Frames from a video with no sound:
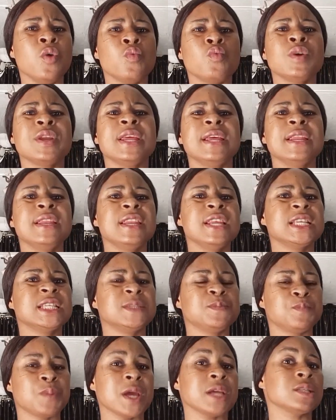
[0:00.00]
within the
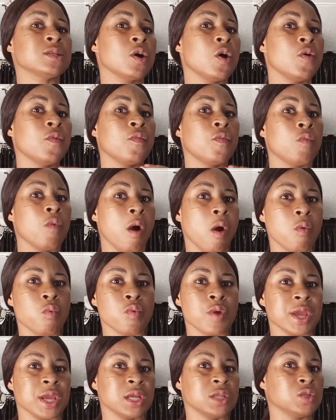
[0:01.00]
space of 1
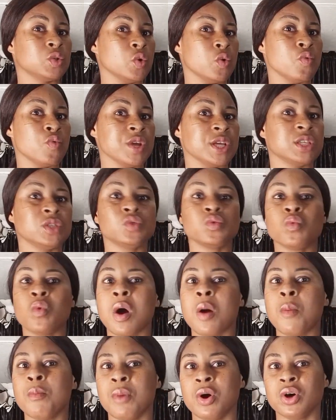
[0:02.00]
week, 2 weeks to
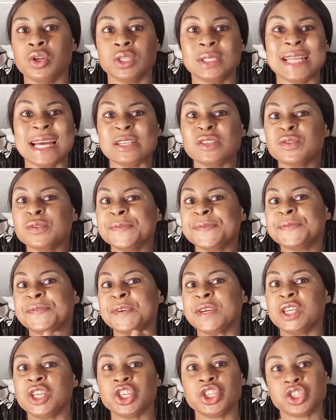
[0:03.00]
1 month that you
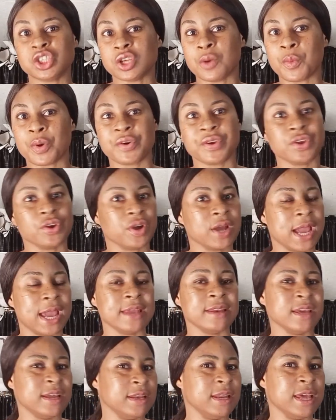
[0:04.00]
finish summoning your
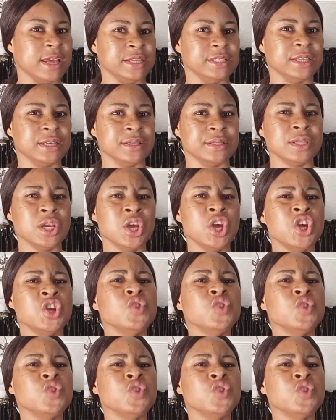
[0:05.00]
guardian angels,